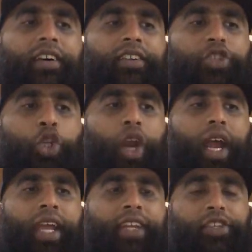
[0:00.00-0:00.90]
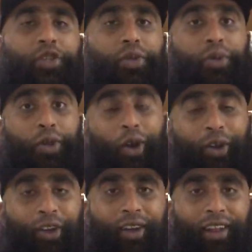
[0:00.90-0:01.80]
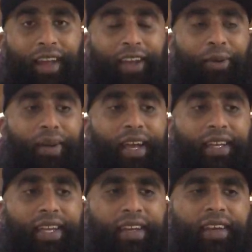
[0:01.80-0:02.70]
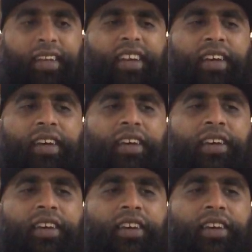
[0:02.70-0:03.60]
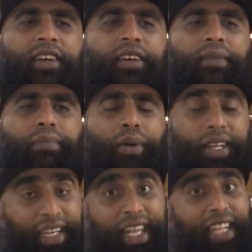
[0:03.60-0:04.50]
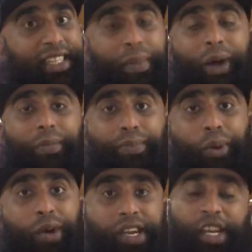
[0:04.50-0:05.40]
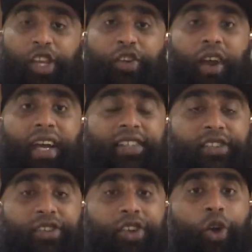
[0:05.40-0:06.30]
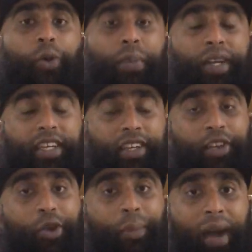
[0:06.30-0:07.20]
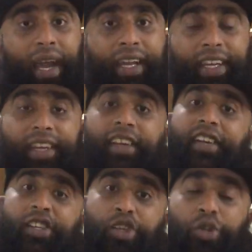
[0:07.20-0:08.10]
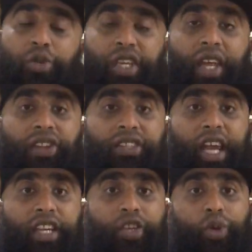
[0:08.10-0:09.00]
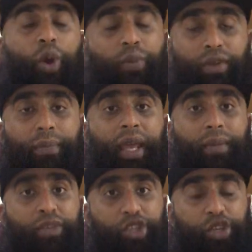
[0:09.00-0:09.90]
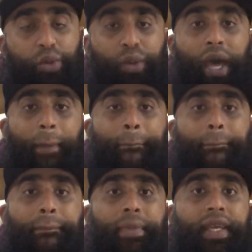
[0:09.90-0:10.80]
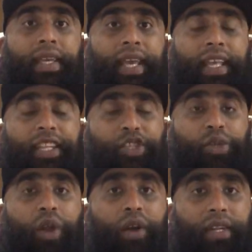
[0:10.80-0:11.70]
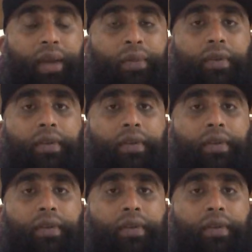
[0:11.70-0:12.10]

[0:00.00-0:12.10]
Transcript: trying to cook like what I did. But it's about broadening your horizons, opening your mind to new skills, and you'll hopefully be able to do that in this new lockdown.